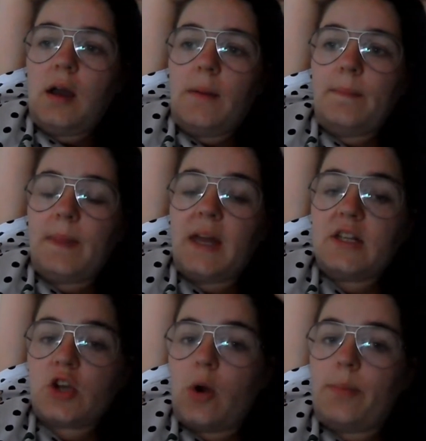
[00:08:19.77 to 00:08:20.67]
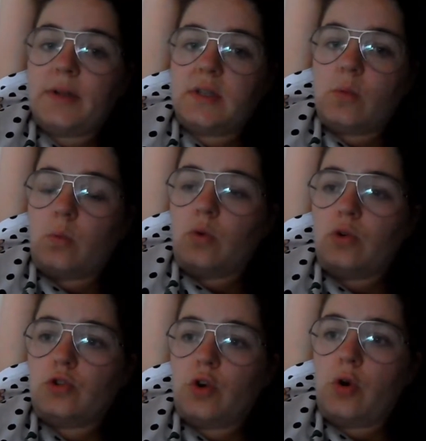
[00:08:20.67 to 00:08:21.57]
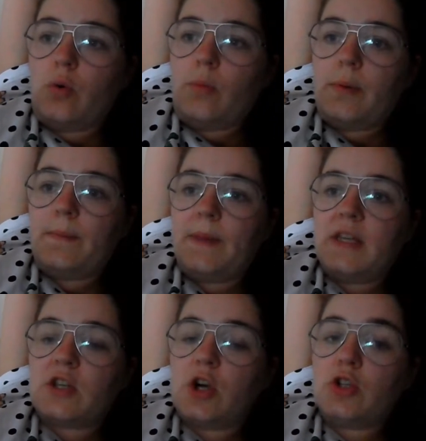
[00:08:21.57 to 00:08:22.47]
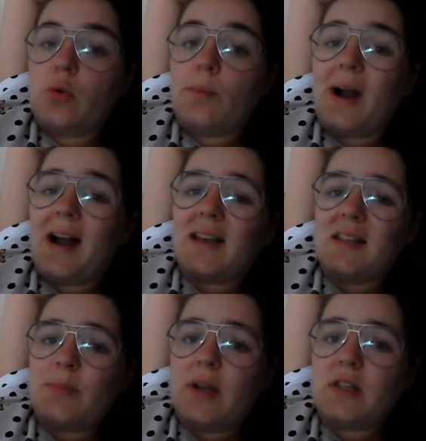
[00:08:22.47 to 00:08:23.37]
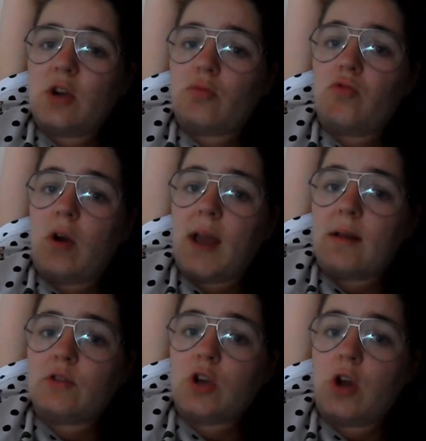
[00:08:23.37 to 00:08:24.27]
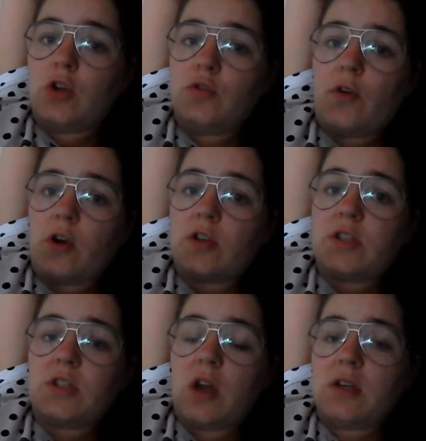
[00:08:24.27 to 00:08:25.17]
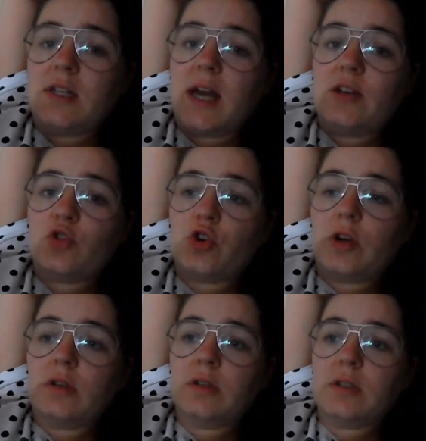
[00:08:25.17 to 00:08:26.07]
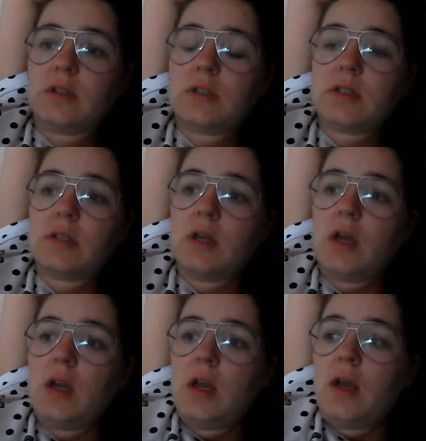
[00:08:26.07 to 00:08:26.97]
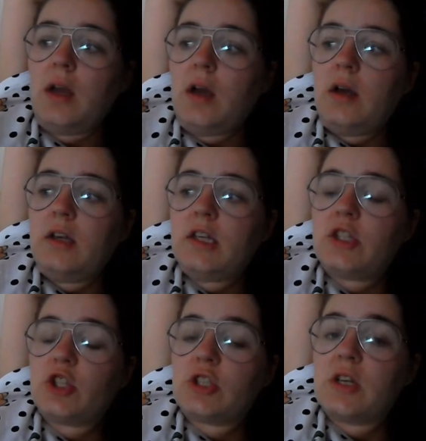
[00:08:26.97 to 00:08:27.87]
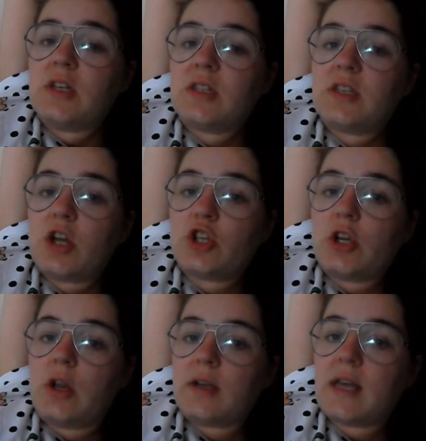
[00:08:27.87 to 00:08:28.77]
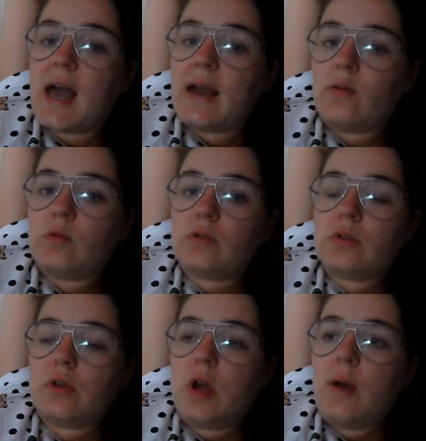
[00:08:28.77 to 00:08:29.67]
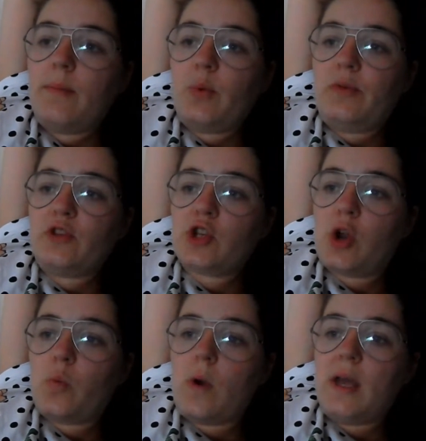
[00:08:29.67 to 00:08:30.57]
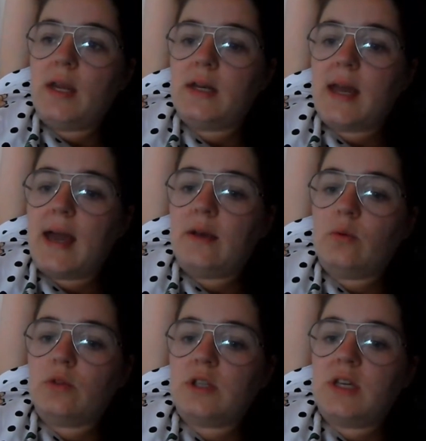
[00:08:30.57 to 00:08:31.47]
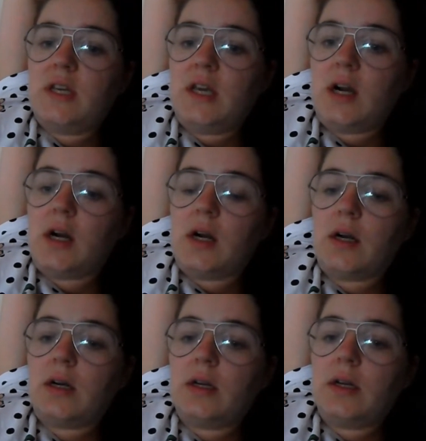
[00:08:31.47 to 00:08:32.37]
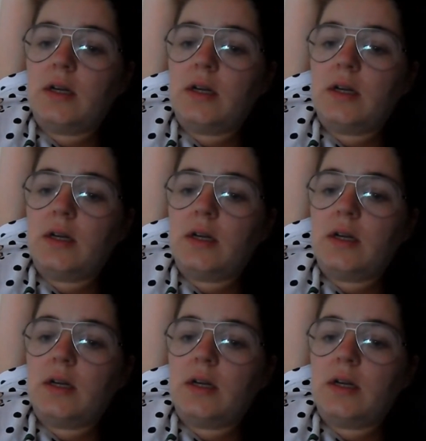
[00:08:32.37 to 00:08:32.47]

And it's got a built-in wardrobe. It's got its own parking space, like, right outside. You've got a side entrance. It's such a nice house. But we've just got to wait now to hear,